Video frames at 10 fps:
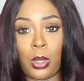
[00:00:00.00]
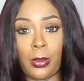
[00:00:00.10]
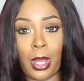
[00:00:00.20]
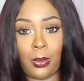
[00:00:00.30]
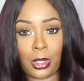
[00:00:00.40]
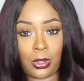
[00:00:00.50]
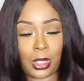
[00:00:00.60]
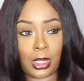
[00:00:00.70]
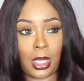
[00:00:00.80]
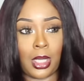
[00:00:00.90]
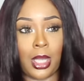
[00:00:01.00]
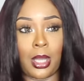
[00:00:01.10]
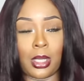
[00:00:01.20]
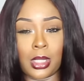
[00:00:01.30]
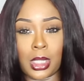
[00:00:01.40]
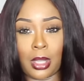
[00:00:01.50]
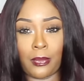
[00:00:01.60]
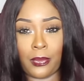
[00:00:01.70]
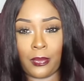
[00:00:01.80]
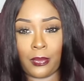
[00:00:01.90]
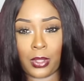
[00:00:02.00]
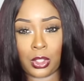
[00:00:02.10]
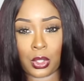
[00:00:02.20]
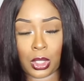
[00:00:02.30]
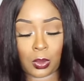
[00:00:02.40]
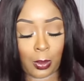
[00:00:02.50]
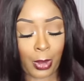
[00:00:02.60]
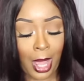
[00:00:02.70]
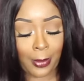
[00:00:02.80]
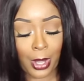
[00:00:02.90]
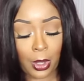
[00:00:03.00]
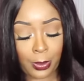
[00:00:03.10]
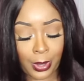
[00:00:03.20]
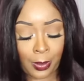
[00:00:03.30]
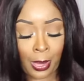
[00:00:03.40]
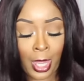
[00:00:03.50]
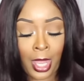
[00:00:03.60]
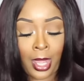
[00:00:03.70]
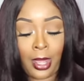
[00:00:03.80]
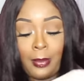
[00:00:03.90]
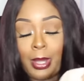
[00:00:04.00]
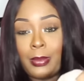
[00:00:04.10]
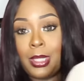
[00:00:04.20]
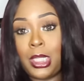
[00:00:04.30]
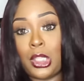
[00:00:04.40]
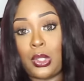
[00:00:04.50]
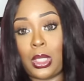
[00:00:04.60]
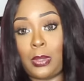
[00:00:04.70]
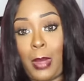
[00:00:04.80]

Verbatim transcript: worry about when you sat down and stuff, the dress will pop open. And baby, this dress